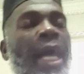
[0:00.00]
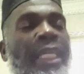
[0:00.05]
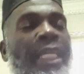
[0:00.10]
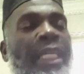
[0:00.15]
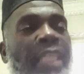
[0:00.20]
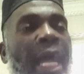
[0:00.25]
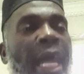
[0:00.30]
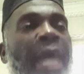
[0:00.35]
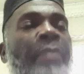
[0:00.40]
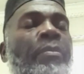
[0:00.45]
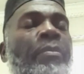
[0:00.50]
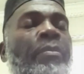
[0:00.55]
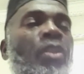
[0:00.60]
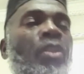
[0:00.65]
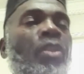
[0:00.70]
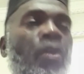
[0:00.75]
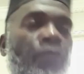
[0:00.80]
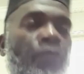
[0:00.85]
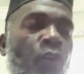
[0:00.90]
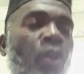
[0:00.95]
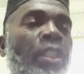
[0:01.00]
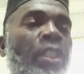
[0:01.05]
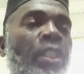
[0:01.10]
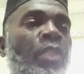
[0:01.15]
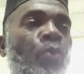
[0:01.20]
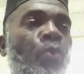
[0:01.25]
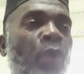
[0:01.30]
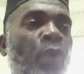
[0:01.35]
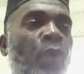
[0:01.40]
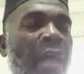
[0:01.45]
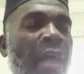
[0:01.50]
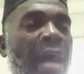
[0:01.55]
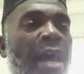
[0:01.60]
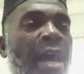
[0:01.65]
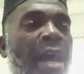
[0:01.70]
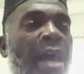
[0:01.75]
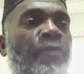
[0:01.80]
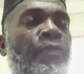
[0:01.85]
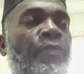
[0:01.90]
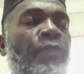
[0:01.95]
At times, of course, we
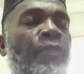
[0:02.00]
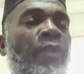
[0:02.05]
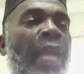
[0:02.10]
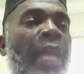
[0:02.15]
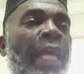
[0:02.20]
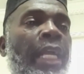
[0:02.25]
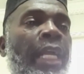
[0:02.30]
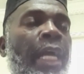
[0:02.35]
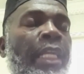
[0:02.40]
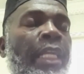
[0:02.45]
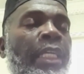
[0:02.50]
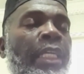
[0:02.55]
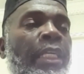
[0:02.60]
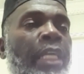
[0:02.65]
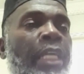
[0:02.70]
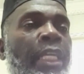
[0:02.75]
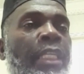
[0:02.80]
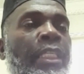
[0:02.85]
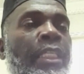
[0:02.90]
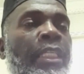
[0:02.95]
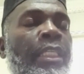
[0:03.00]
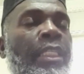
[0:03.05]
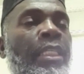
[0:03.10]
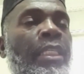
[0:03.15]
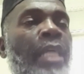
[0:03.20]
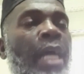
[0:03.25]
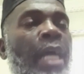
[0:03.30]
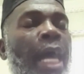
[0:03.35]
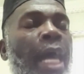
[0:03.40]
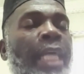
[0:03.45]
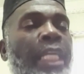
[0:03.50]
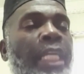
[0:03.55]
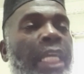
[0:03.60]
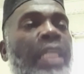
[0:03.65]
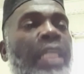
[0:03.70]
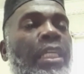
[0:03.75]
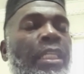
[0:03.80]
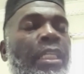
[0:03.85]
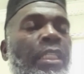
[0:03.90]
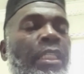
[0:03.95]
have like an increase
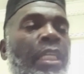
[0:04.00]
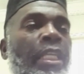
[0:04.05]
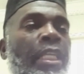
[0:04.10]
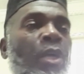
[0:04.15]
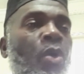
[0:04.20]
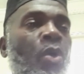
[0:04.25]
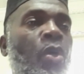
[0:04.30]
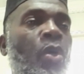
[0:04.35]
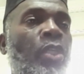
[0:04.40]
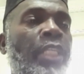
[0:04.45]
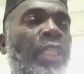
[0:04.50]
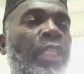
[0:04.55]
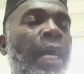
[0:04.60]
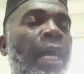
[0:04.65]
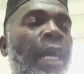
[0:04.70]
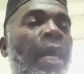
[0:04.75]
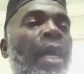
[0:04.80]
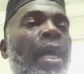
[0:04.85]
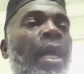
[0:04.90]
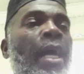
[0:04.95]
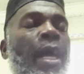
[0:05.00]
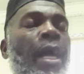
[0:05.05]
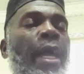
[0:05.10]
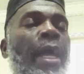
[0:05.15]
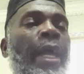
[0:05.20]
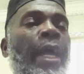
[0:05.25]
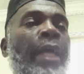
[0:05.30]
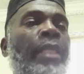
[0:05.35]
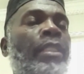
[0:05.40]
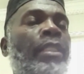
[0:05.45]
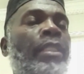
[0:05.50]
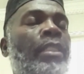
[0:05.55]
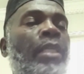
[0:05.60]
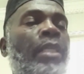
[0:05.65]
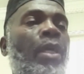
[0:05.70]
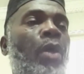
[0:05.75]
in the quota, and